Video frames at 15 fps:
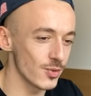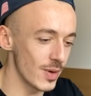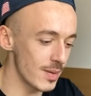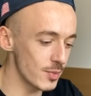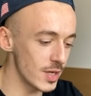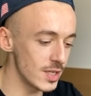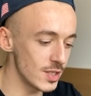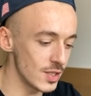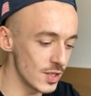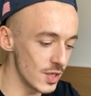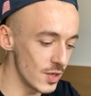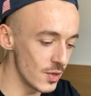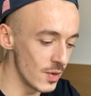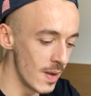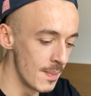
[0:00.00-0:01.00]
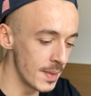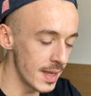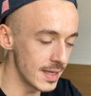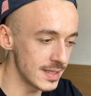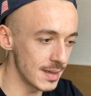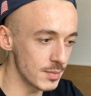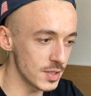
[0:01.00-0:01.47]
So what I'm going to do
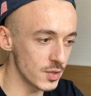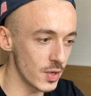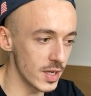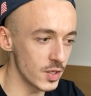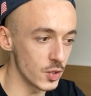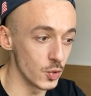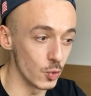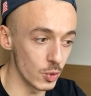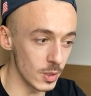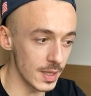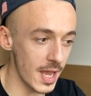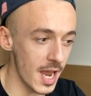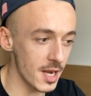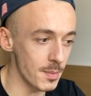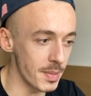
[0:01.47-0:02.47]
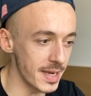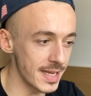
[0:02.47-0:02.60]
is I'm just going to Google that,